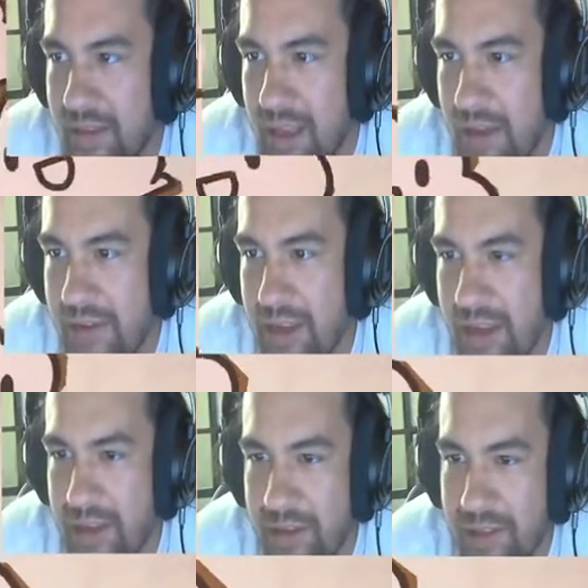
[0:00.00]
Hell
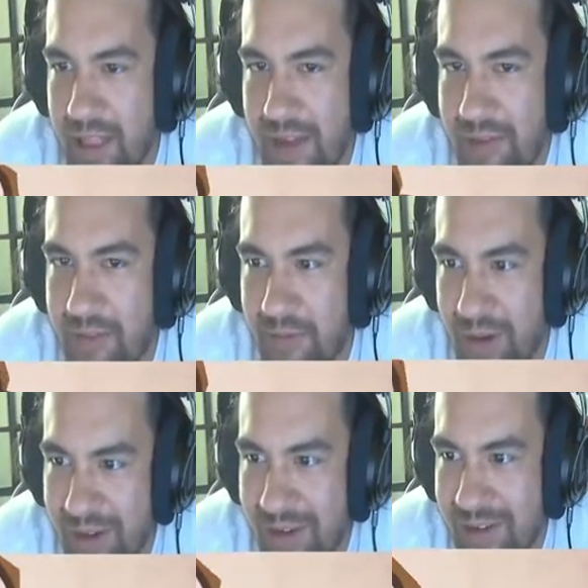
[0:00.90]
yeah. Cloud
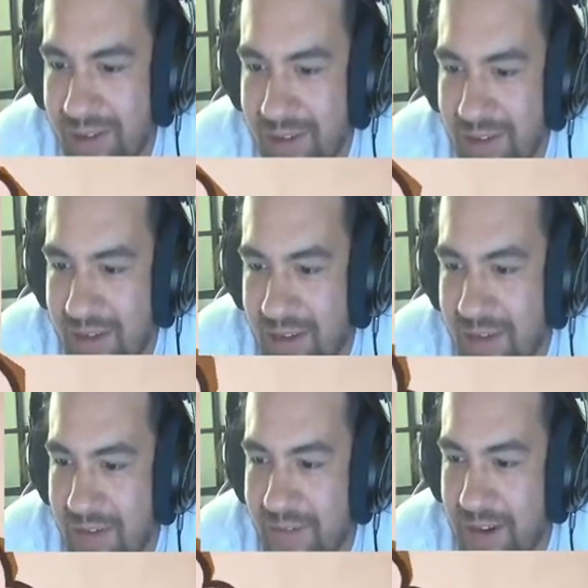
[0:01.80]
Squad?
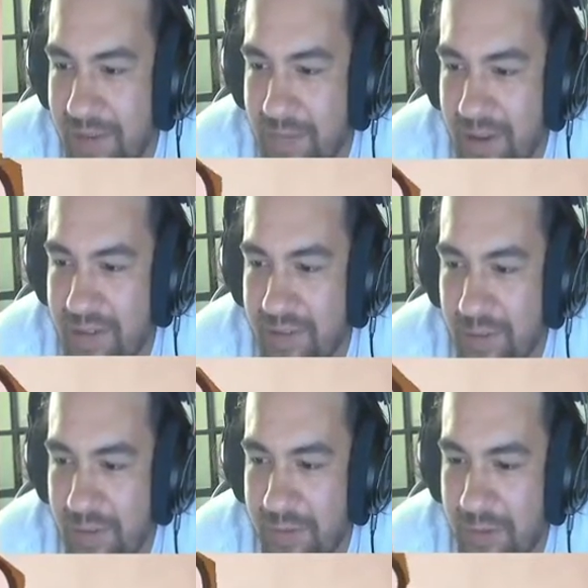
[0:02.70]
find a place of
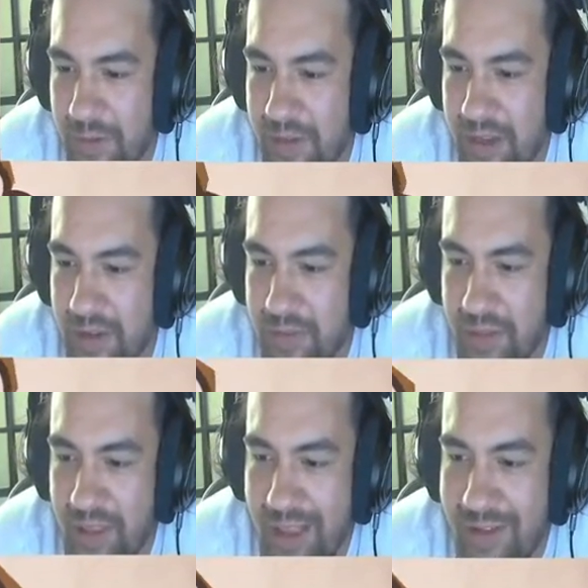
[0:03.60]
old folktales where
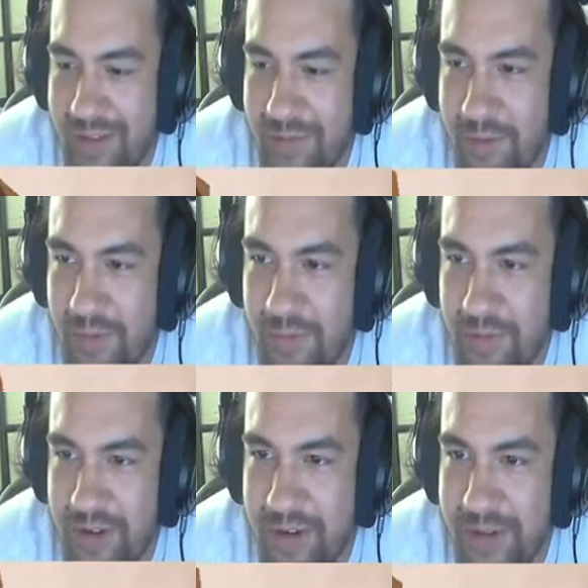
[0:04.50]
clouds can roam
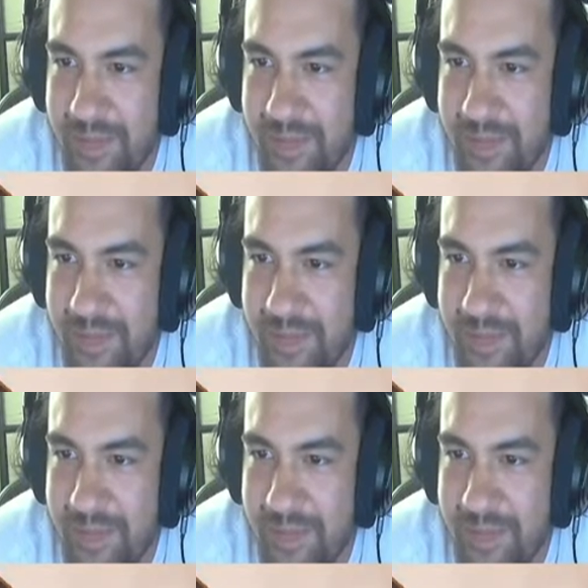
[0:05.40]
free.